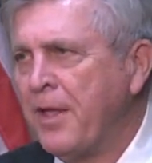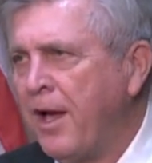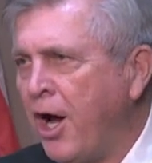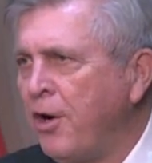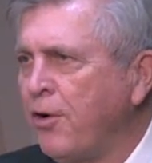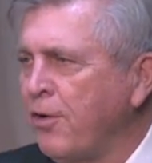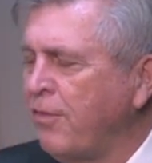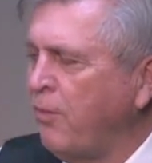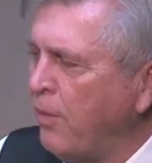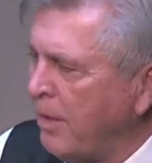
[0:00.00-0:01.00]

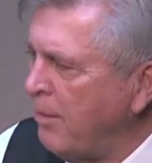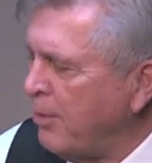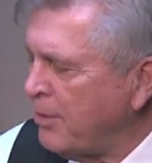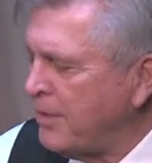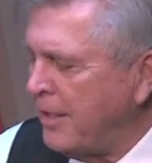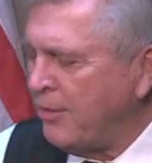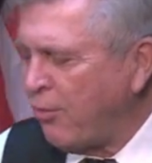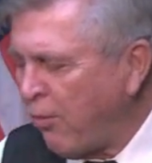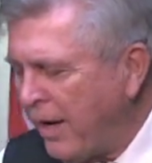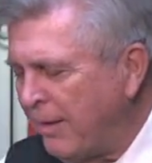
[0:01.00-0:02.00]
unearthed one of the most
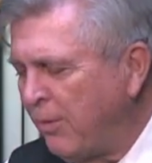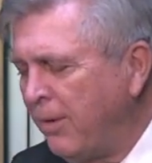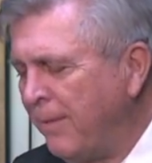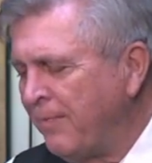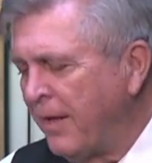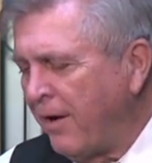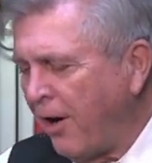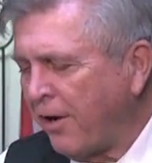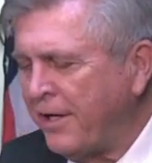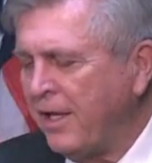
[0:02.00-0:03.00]
incredible
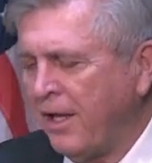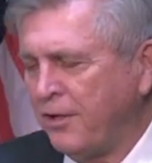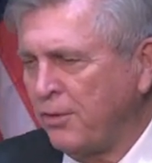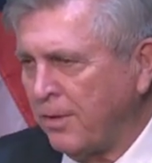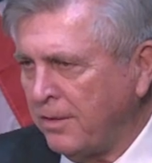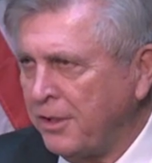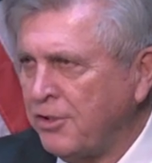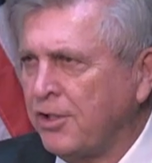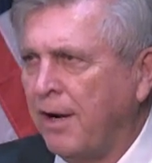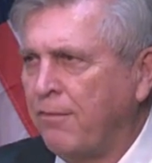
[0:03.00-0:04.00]
archaeological
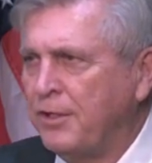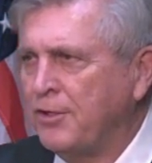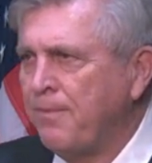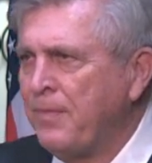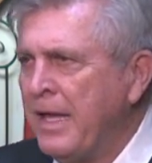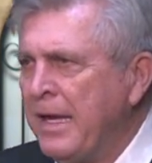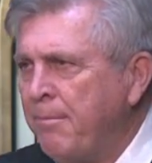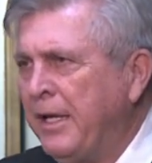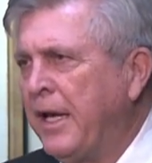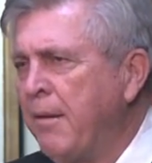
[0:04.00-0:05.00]
discoveries,
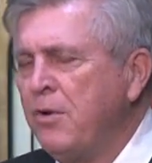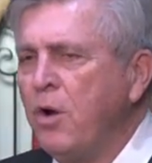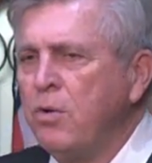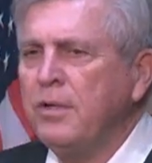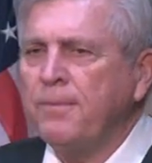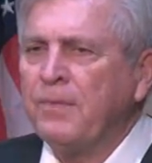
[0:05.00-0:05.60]
became known,